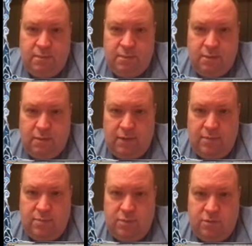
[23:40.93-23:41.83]
Alright,
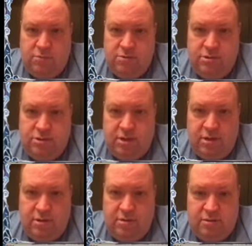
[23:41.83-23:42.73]
Mulch.
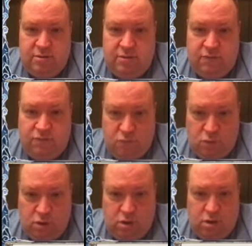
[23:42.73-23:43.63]
This is a
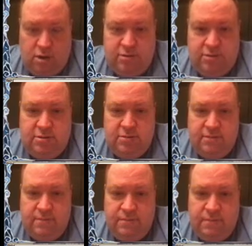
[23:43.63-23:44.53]
4 cost.
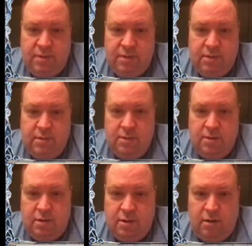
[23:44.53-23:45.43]

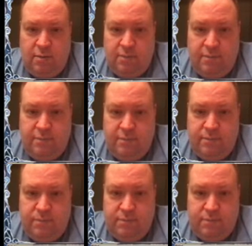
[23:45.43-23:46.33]

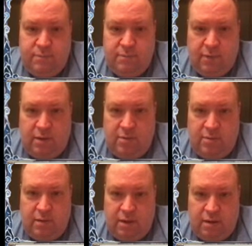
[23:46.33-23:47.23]

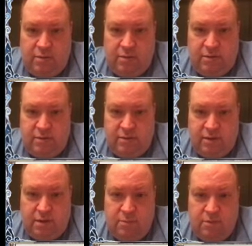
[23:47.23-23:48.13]
Again, this is a
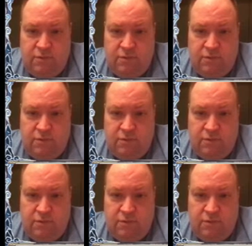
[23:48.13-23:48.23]
common.